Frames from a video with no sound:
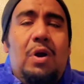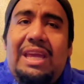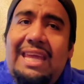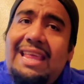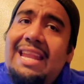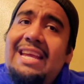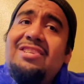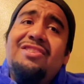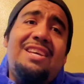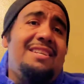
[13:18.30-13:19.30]
Get that
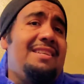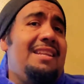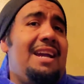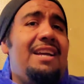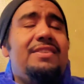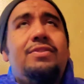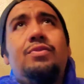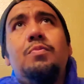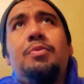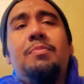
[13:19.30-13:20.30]
exercise in, guys.
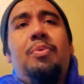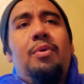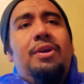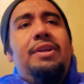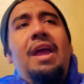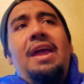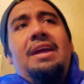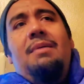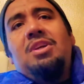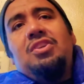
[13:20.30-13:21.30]
Super important.
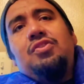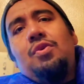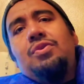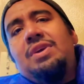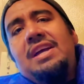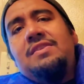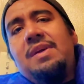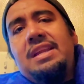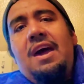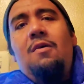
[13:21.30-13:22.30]
I'm going to show you guys
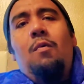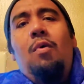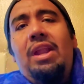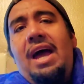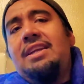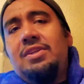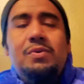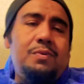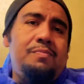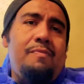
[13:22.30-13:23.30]
right now what I
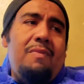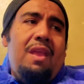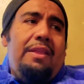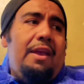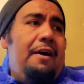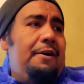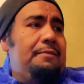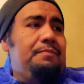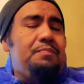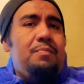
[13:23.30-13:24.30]
do.
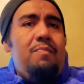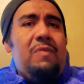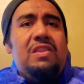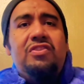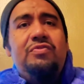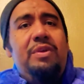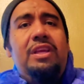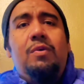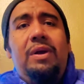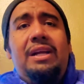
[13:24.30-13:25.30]
Just
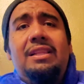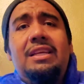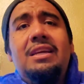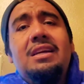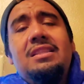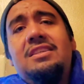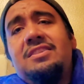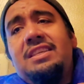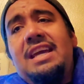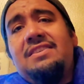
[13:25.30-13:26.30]
really quickly, these
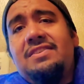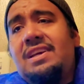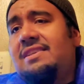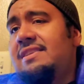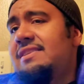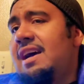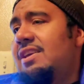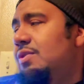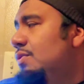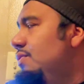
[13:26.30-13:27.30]
are the exercises. I
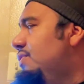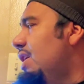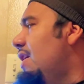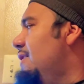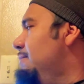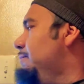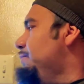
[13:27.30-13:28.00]
use a